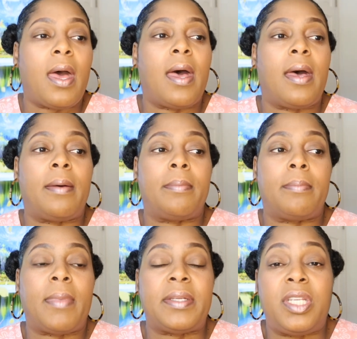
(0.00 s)
Um,
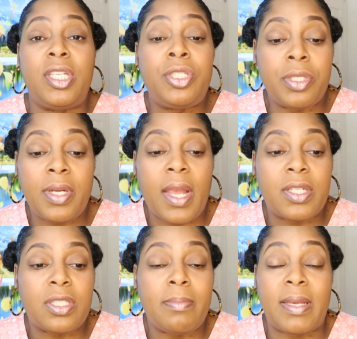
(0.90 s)
my teacher
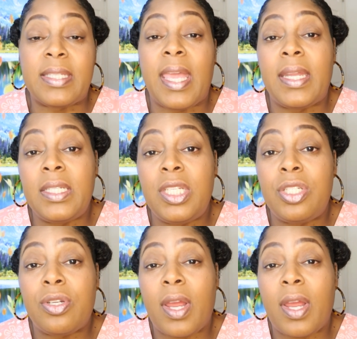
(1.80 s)
actually, my scanning teacher